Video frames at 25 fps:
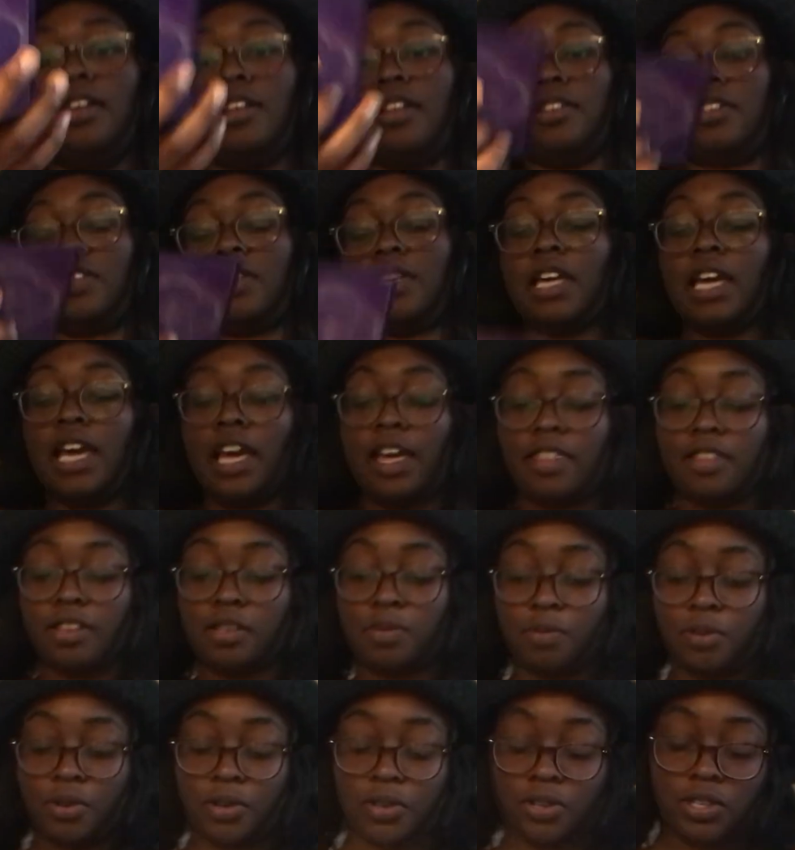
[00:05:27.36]
So yeah, this
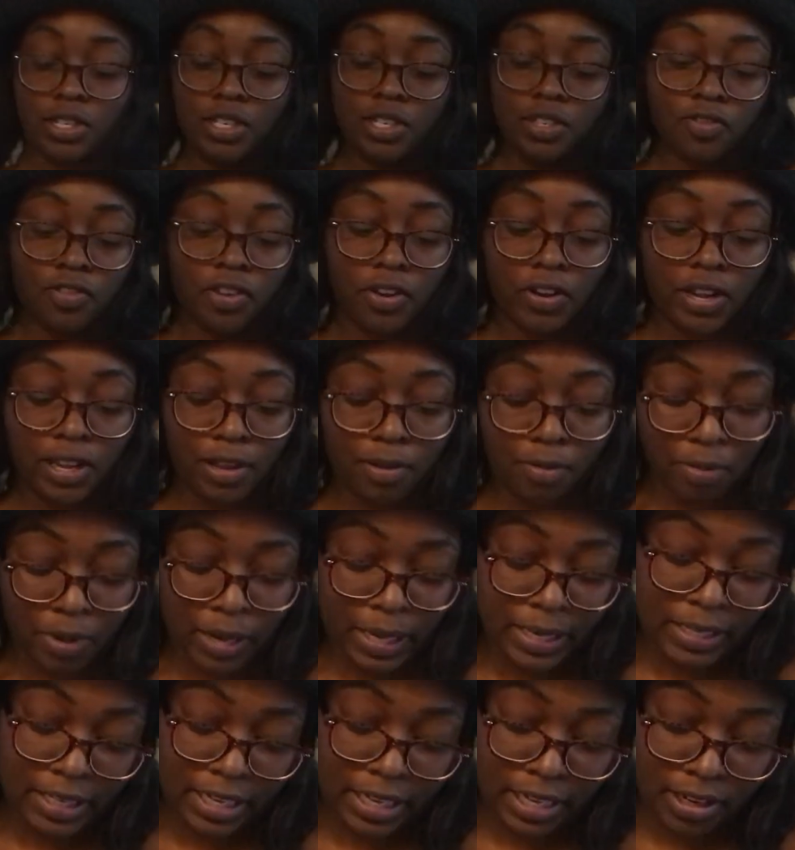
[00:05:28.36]
person is very
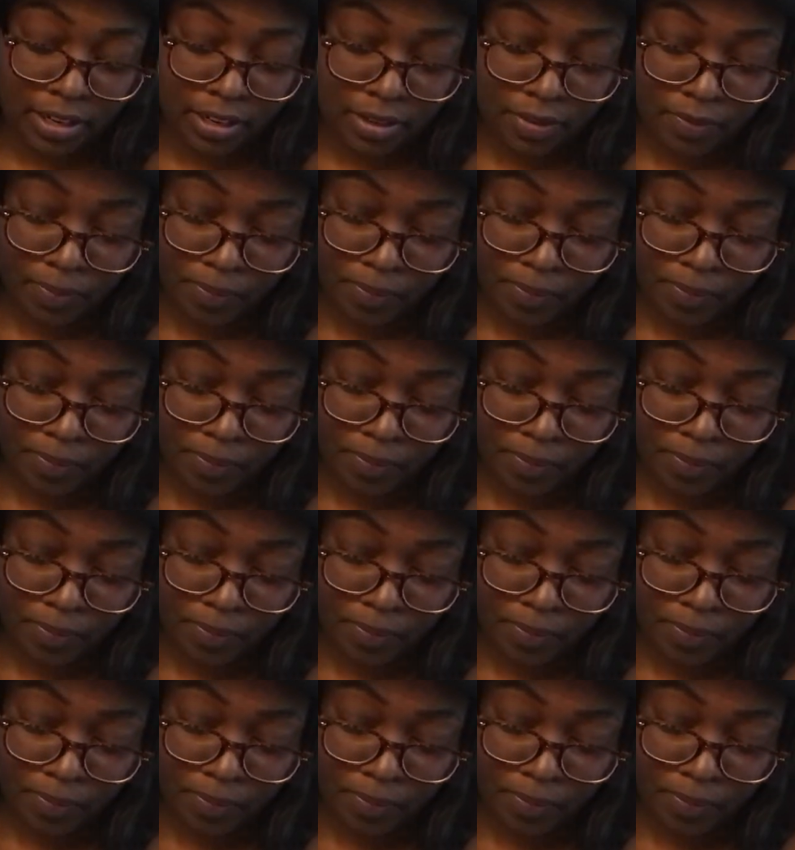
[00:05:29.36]
abundant.